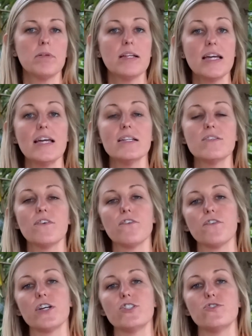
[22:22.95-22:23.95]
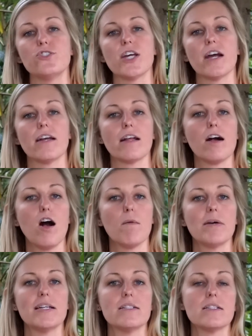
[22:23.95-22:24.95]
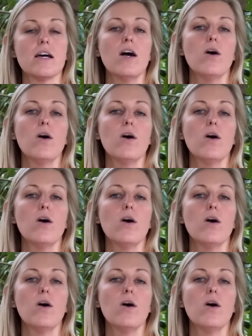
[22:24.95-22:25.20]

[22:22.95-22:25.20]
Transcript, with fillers: please feel free to share in the comments